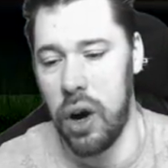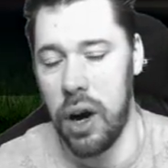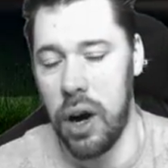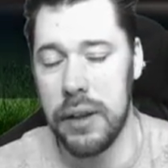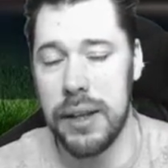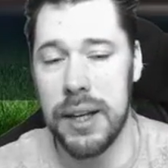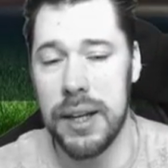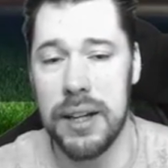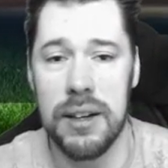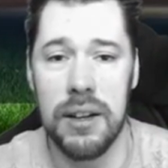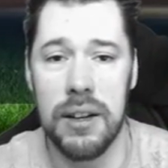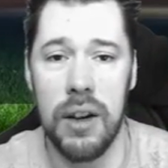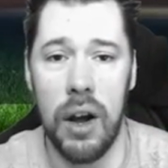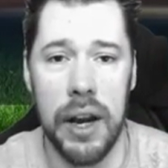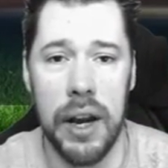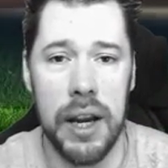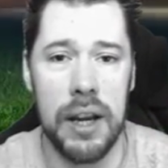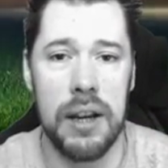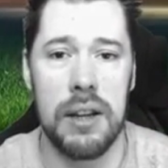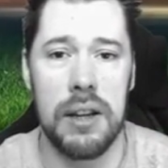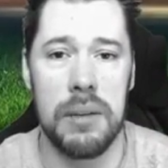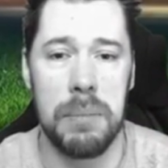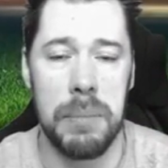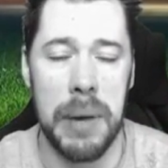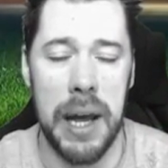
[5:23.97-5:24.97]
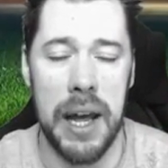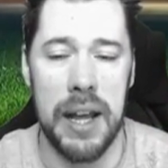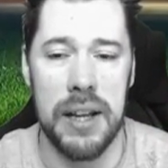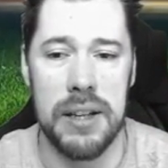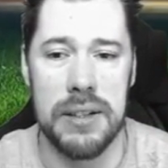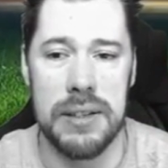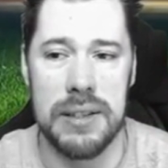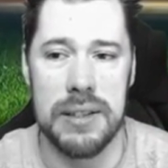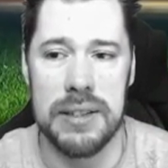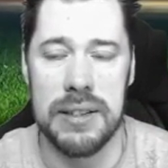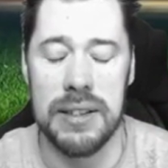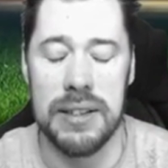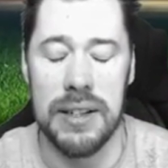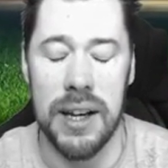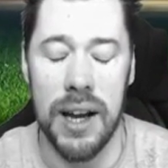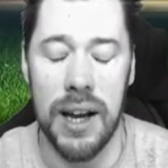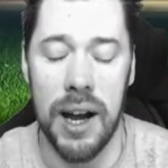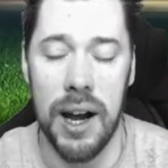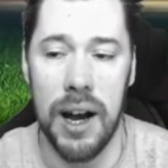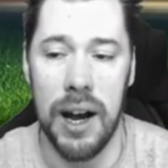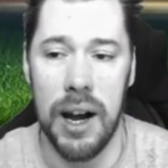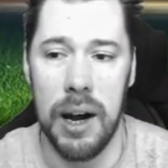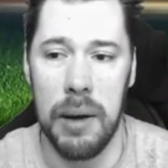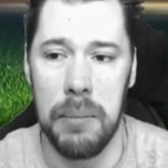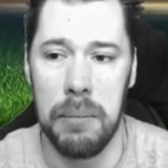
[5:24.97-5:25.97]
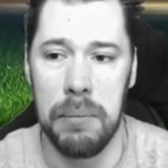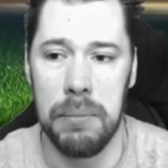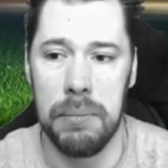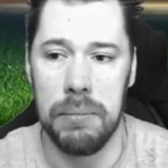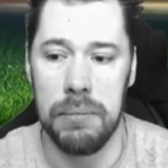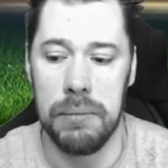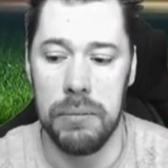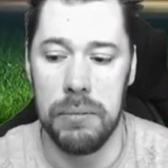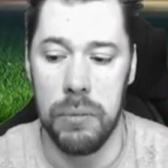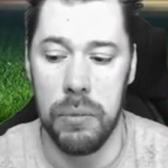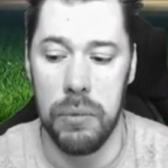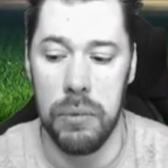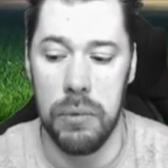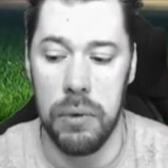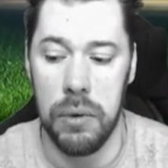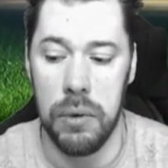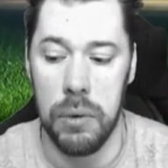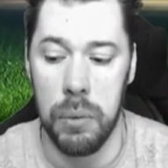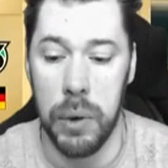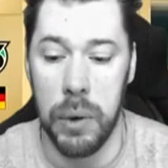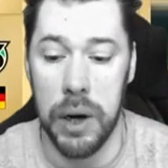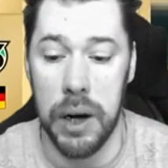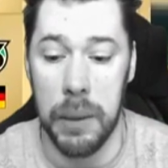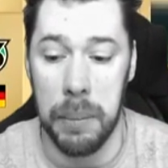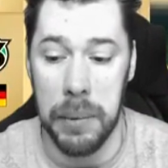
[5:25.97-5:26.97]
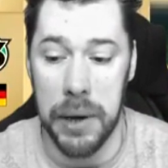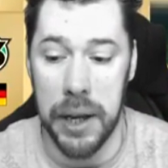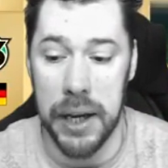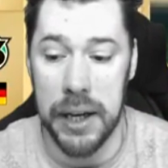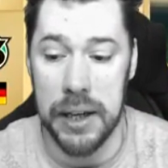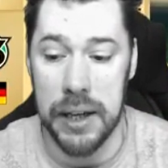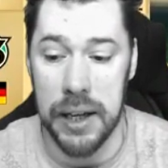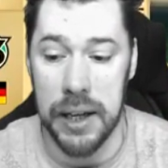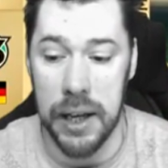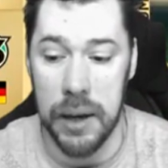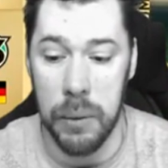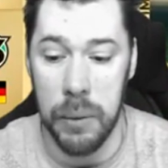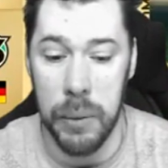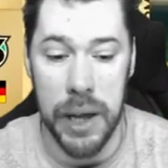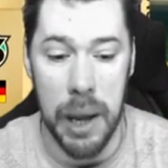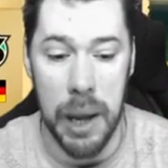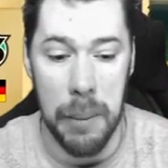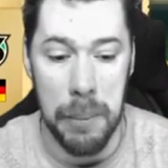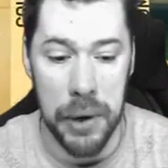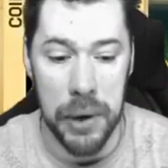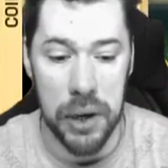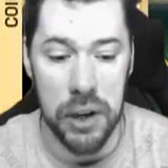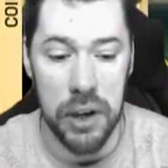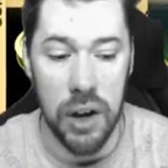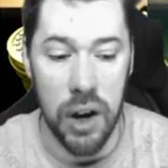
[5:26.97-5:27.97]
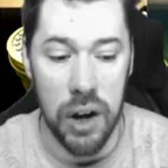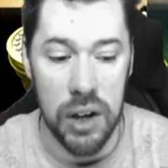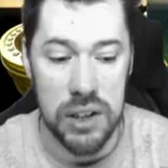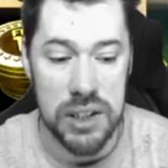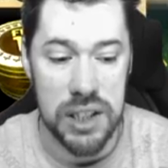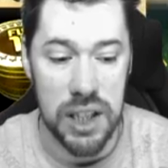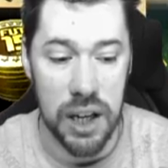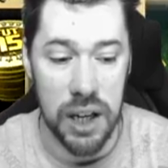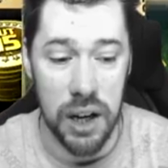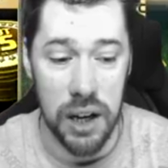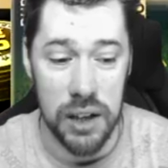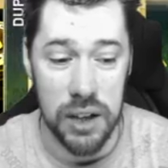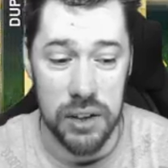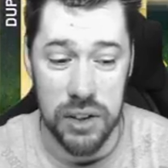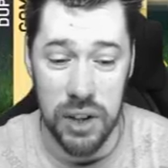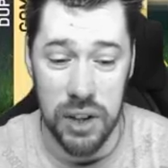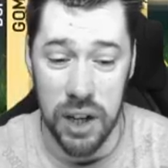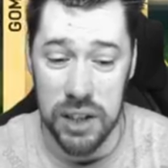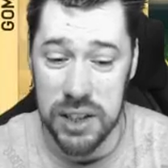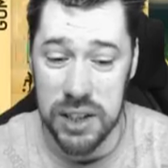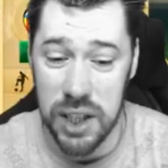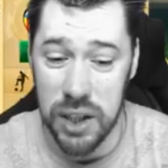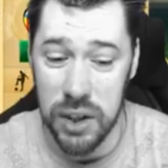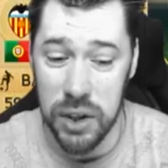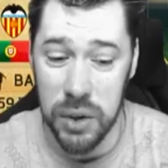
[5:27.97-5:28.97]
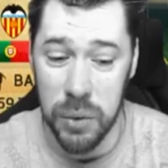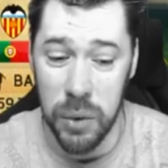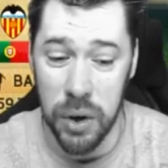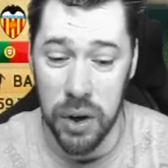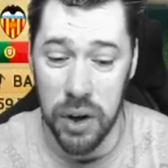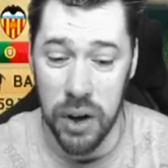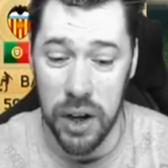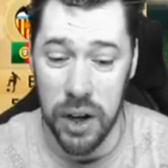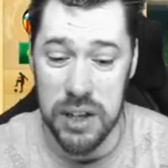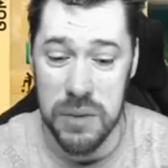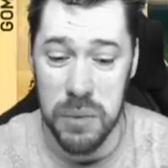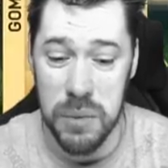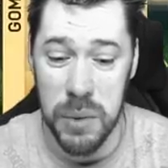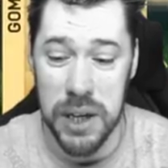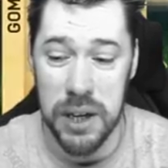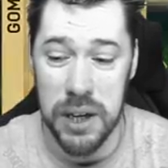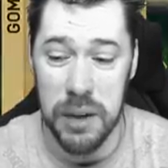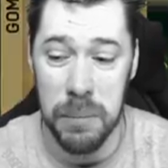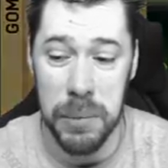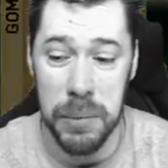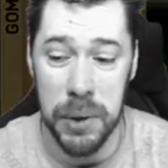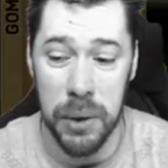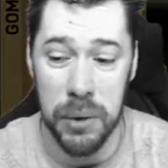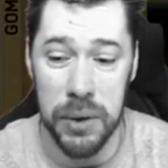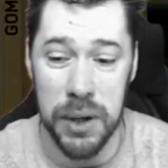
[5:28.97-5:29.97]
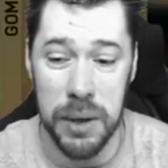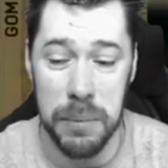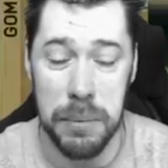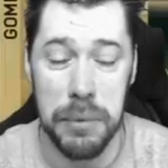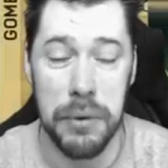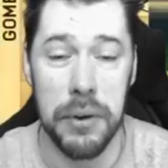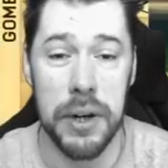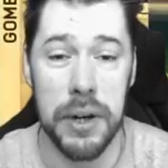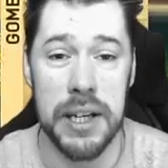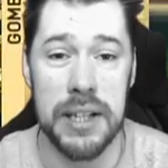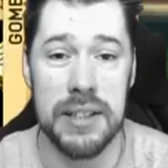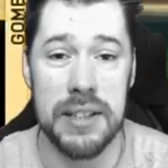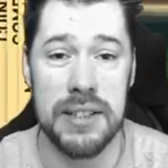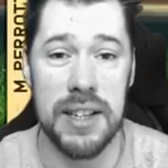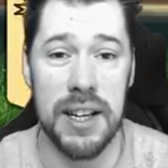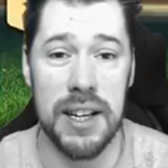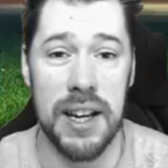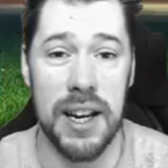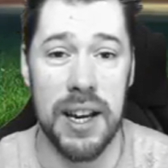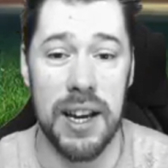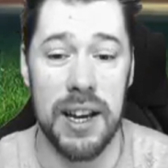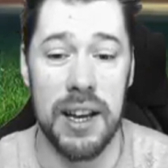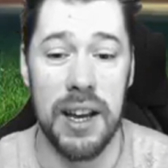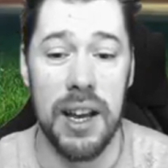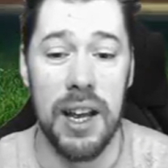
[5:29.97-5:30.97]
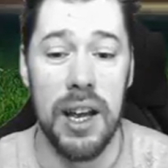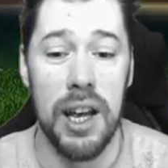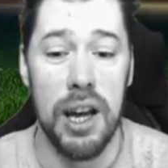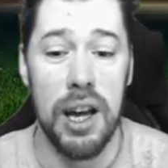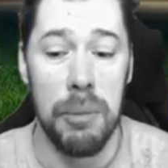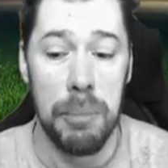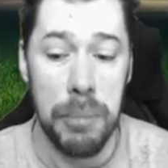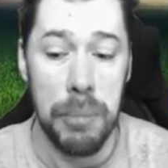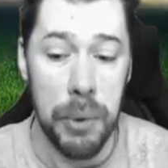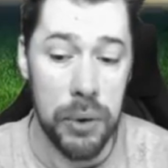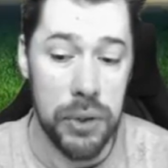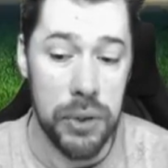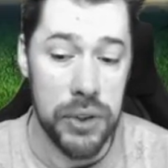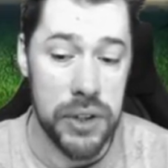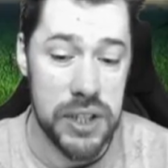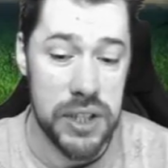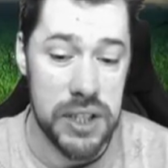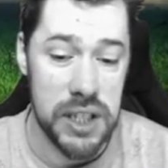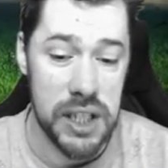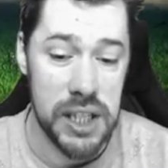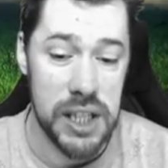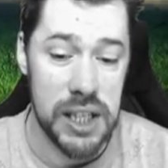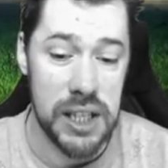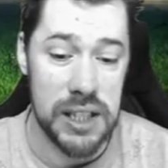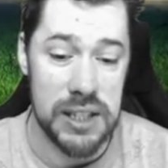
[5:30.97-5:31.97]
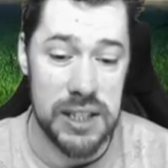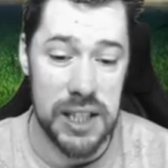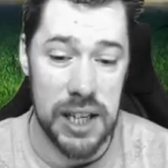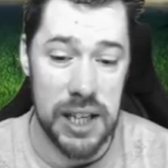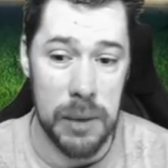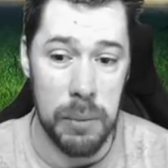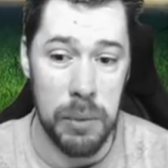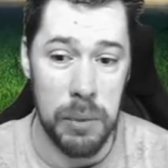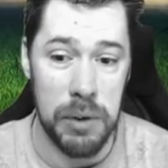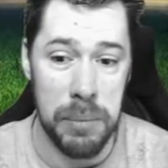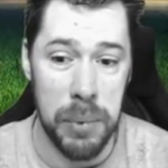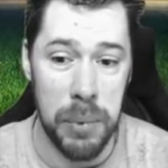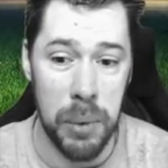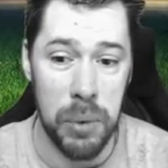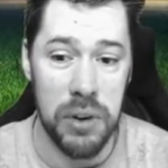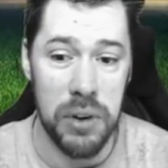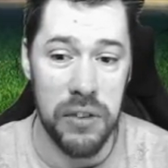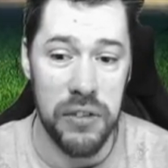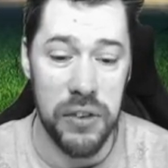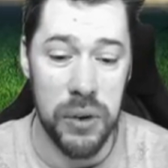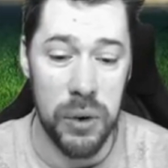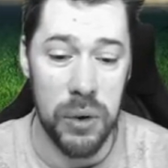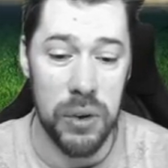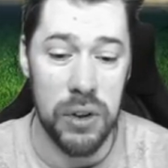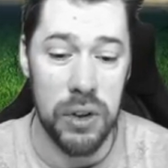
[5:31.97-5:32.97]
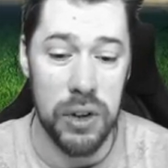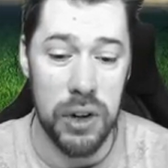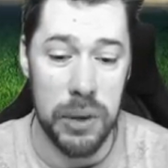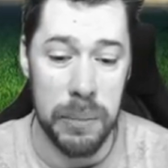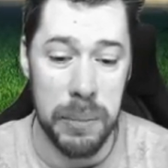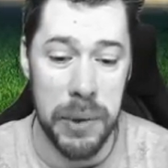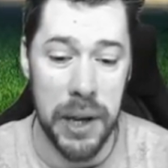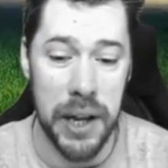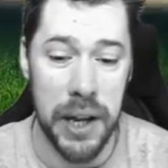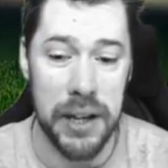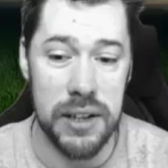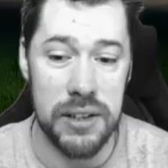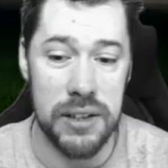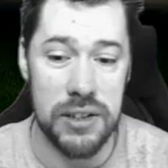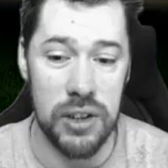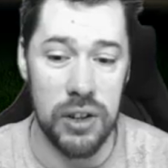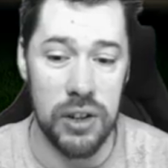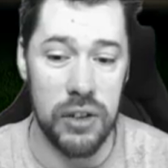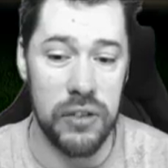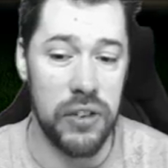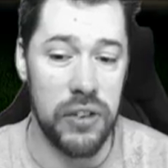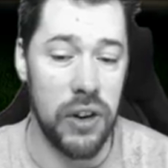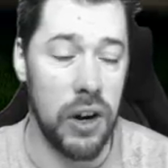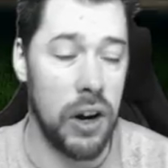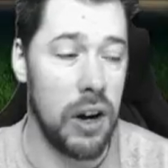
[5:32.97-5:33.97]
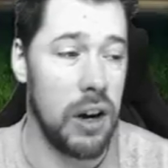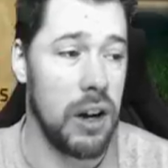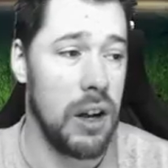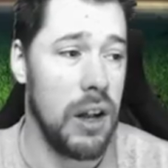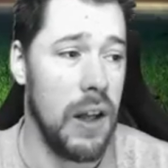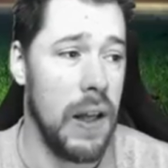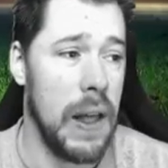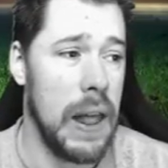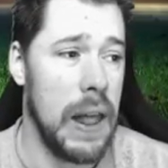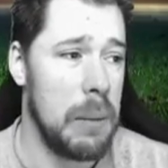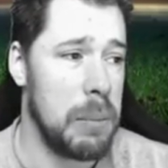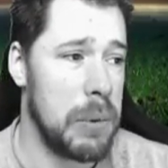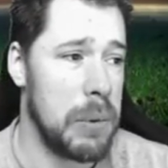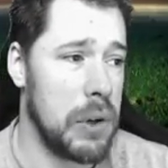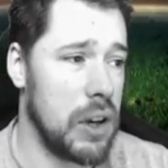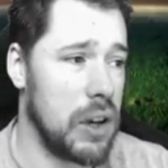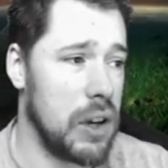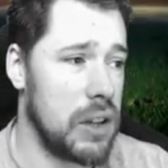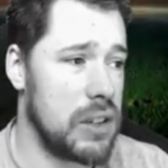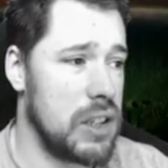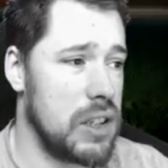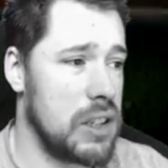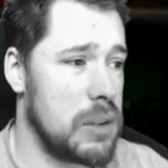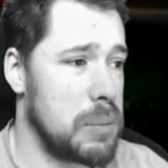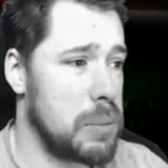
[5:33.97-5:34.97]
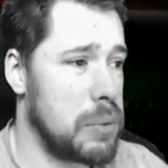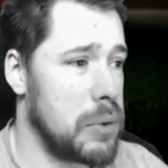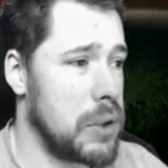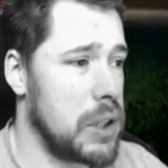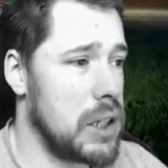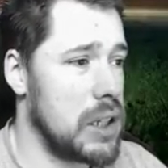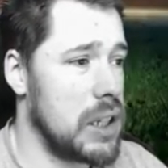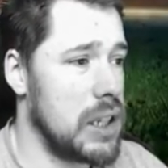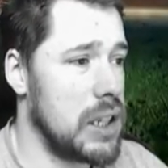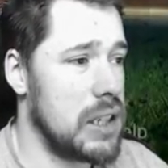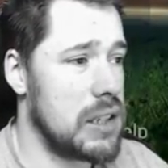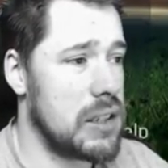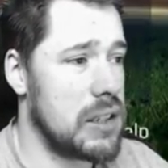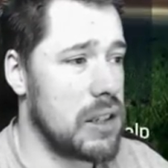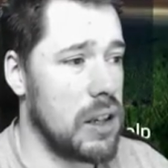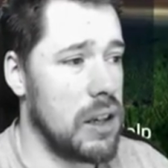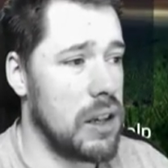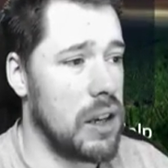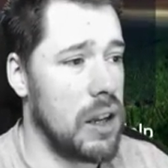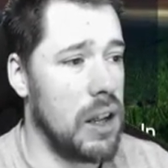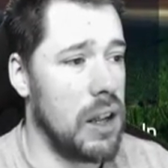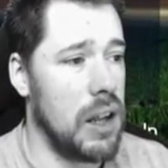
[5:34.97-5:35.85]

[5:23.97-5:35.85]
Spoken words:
I did like PES when I played it. We get Bernatia. I tell you what, guys, we could build a pretty sick Bundesliga team. We've pulled a few of the good players so far. Bernatia is pretty decent.